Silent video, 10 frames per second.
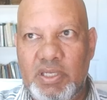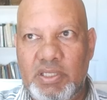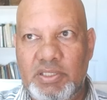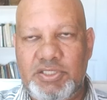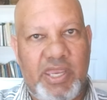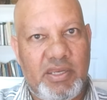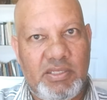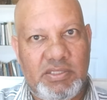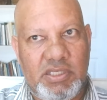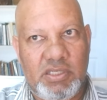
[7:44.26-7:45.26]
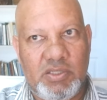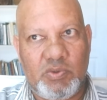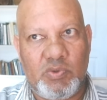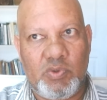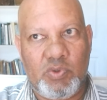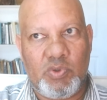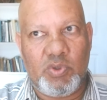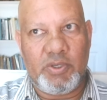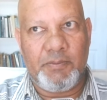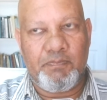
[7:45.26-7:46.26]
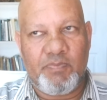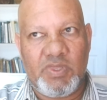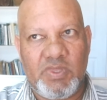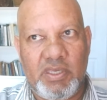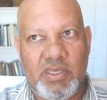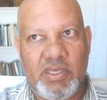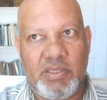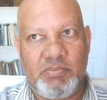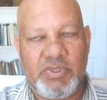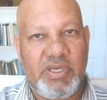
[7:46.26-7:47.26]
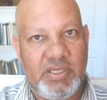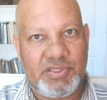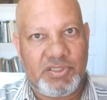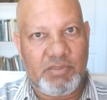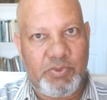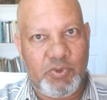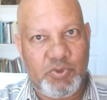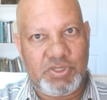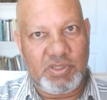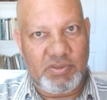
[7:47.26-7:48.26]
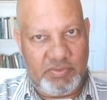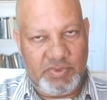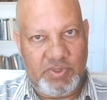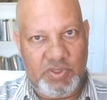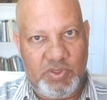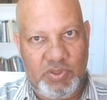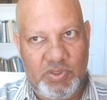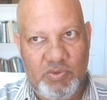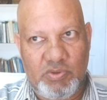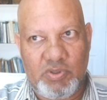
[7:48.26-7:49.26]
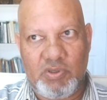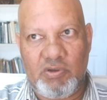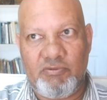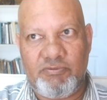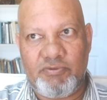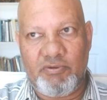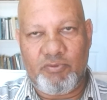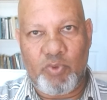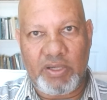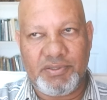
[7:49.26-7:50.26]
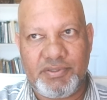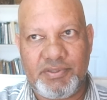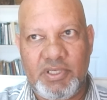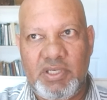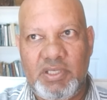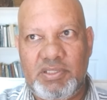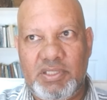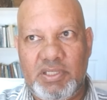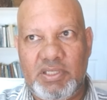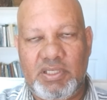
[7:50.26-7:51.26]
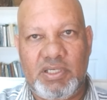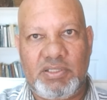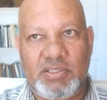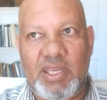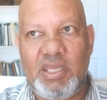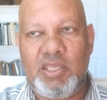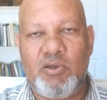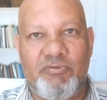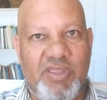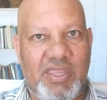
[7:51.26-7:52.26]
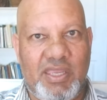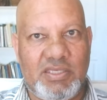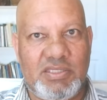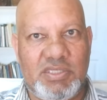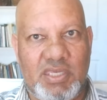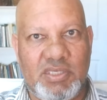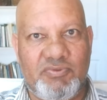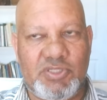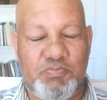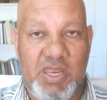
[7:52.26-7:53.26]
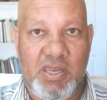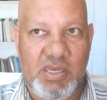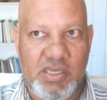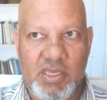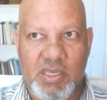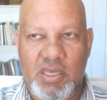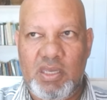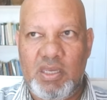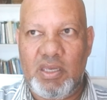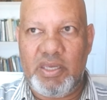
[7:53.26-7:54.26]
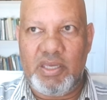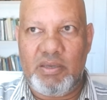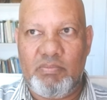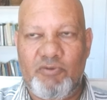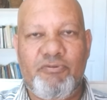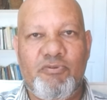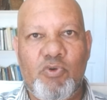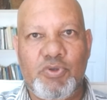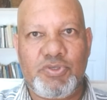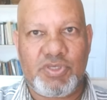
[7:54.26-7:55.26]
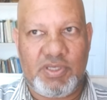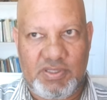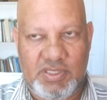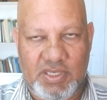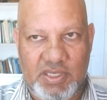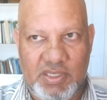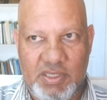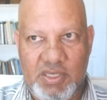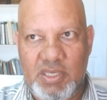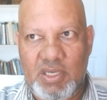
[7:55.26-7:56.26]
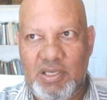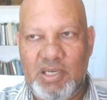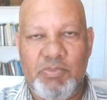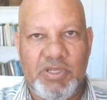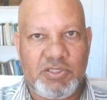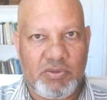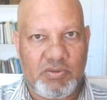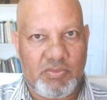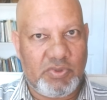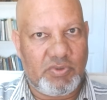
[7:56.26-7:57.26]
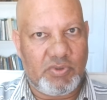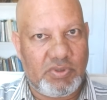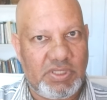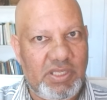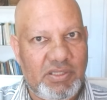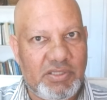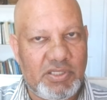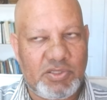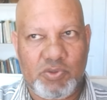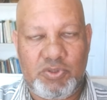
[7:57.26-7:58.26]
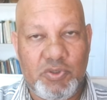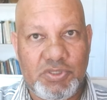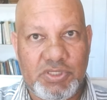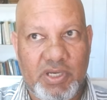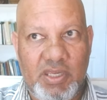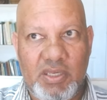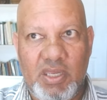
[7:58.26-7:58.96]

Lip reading: charity or redistribution, you know, of wealth, the curtailing of excessive spending, of course the limits on interest or usury,